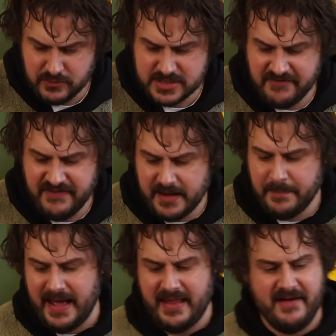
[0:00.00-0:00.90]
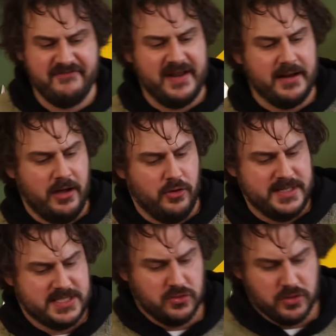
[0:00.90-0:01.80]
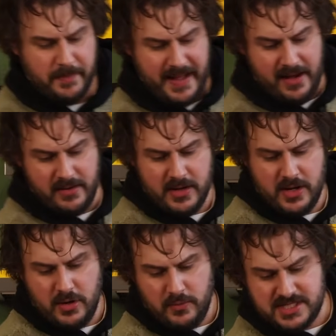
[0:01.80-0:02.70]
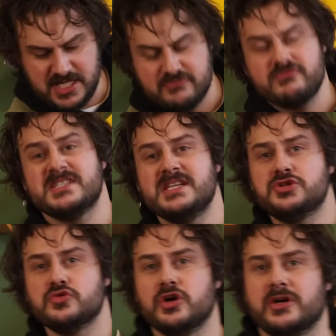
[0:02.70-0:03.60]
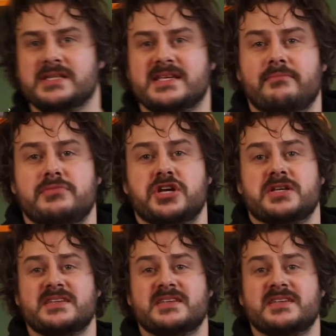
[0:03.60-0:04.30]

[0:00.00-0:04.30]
And also think about that thing that I always talk about, which is residual cooking temperature.